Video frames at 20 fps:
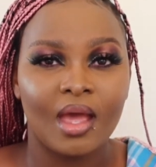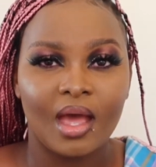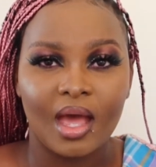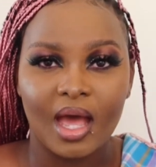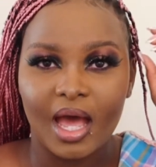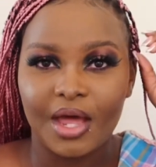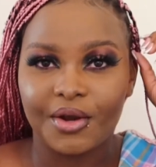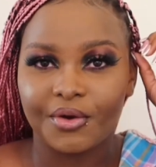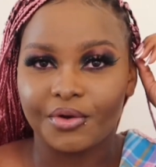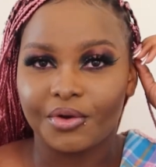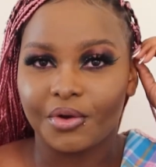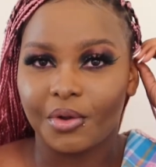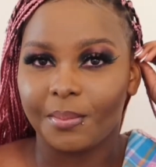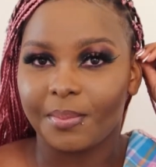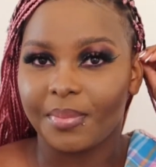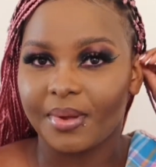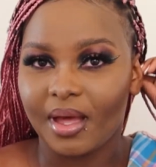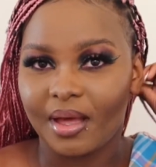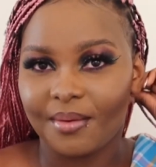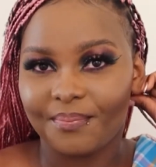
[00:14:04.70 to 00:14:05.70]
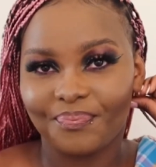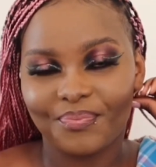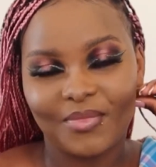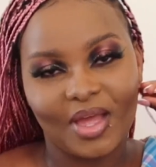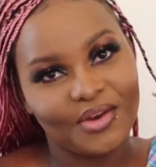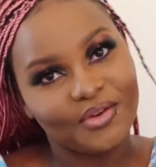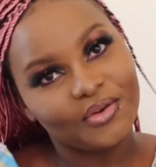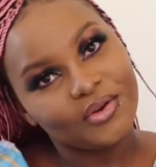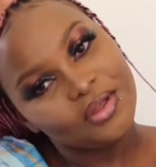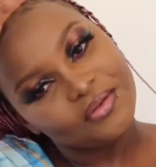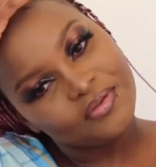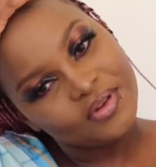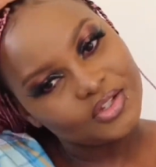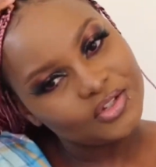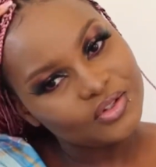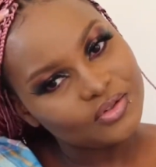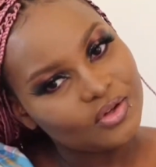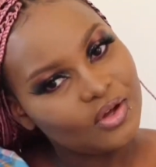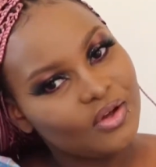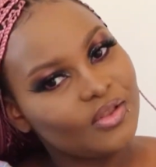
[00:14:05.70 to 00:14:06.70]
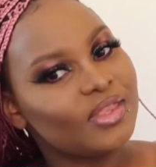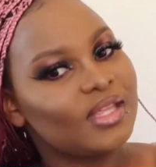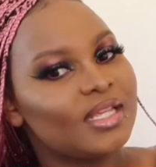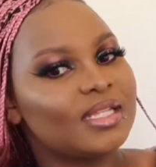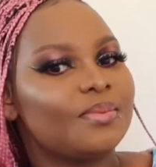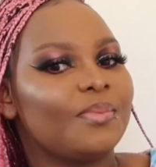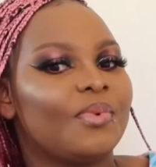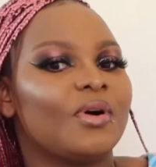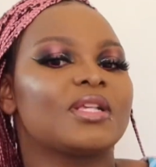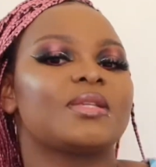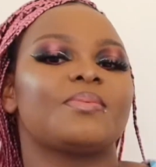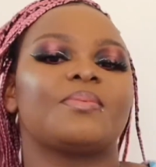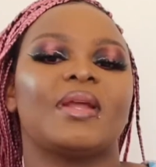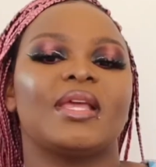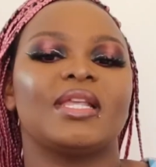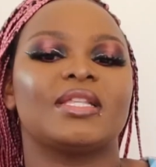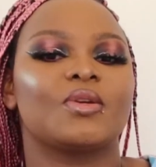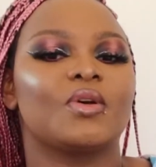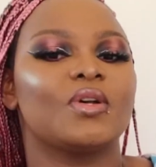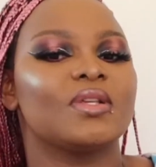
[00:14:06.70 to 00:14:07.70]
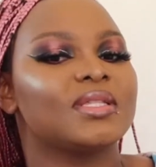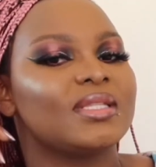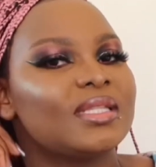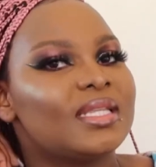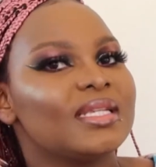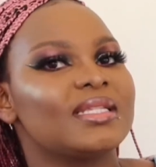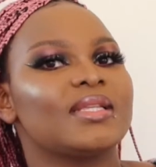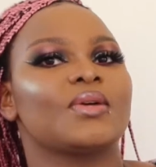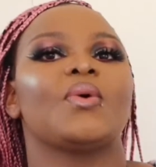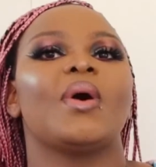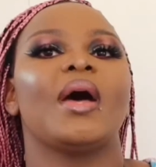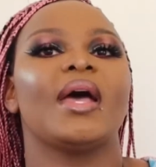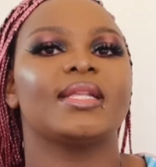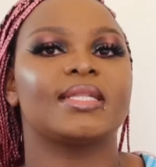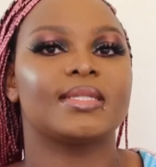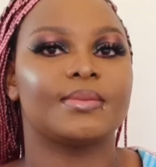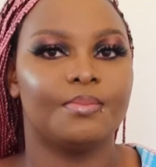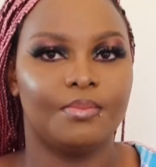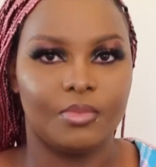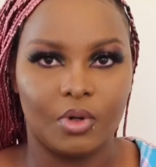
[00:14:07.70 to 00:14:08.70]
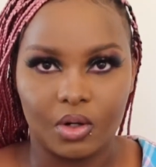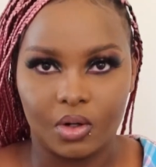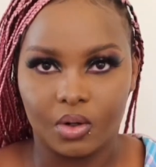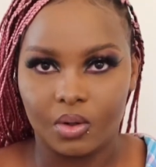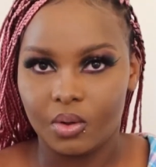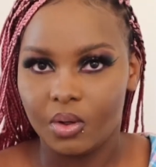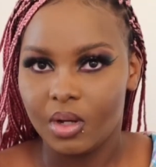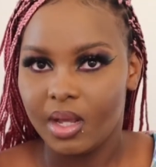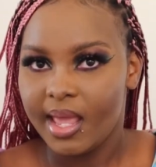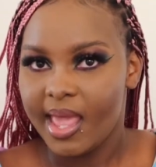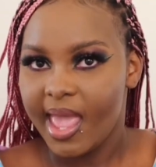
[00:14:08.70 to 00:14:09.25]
I don't know, but I don't know if I should call these box braids because these are quite small